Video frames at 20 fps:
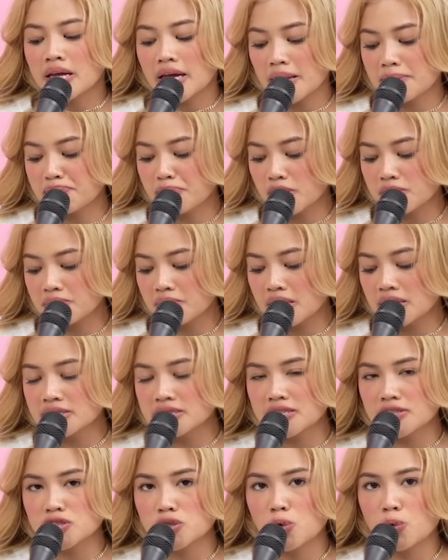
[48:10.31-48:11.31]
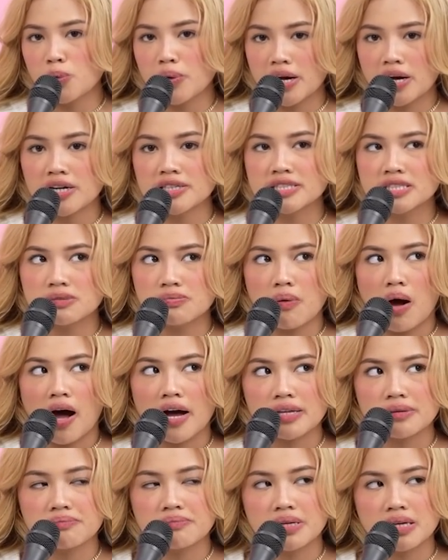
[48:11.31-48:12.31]
It put me in such a weird
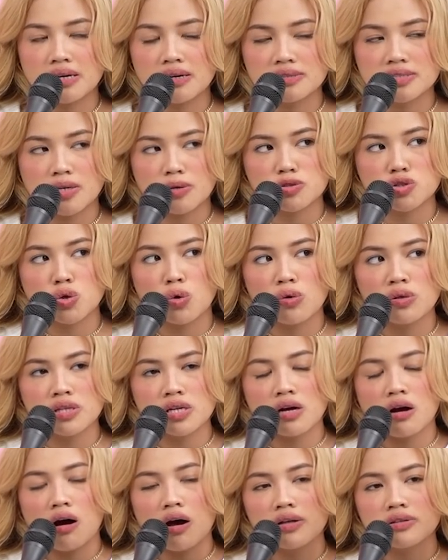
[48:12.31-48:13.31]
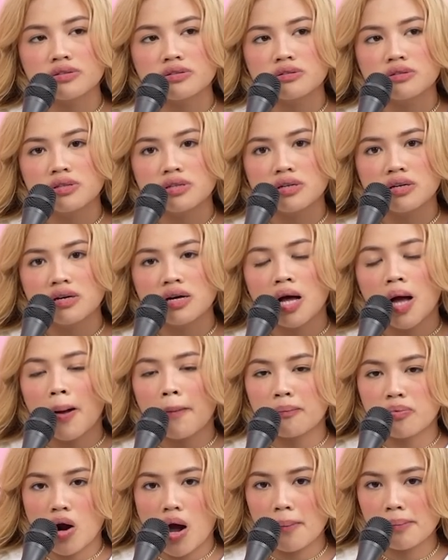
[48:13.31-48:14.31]
spot because I was holding on to the
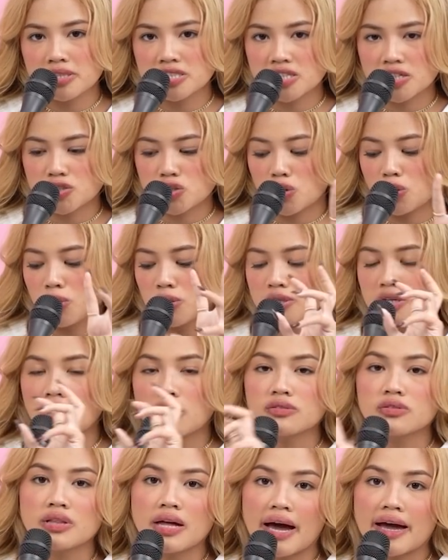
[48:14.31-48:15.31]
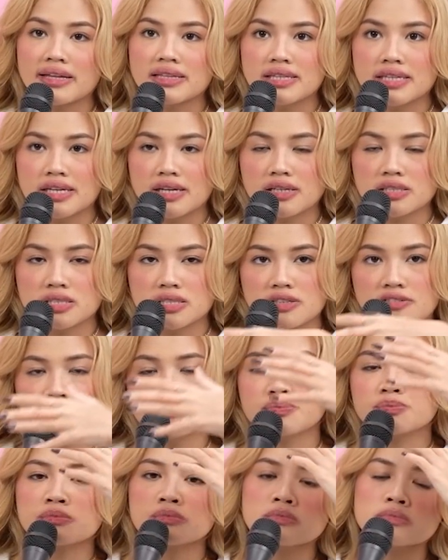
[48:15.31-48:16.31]
promises or holding on to the ideas
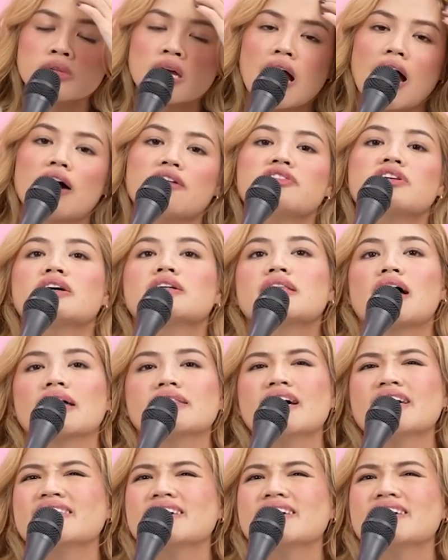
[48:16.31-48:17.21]
of having a dad.